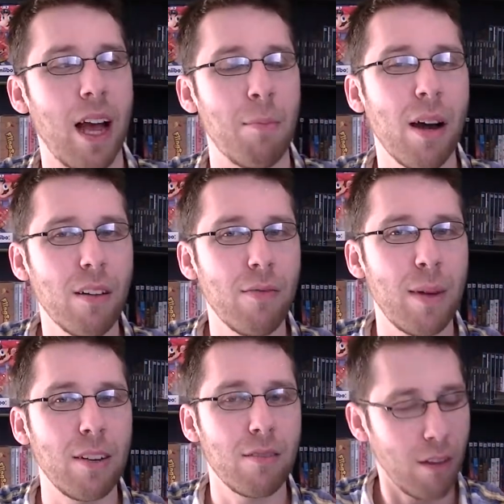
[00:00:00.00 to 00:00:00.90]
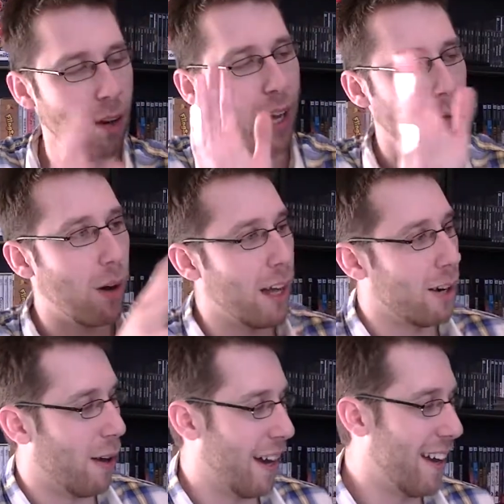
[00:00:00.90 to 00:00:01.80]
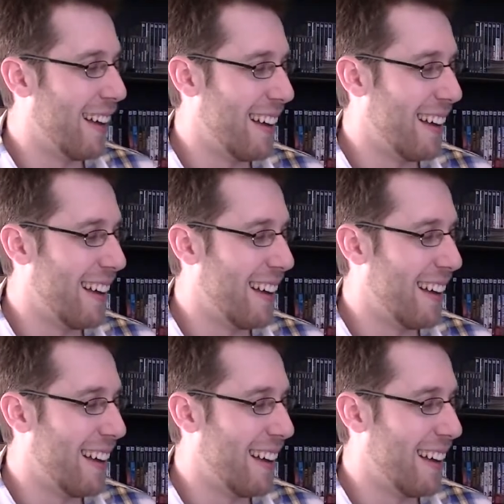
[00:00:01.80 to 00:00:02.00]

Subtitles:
I might have meant, okay, well anyway,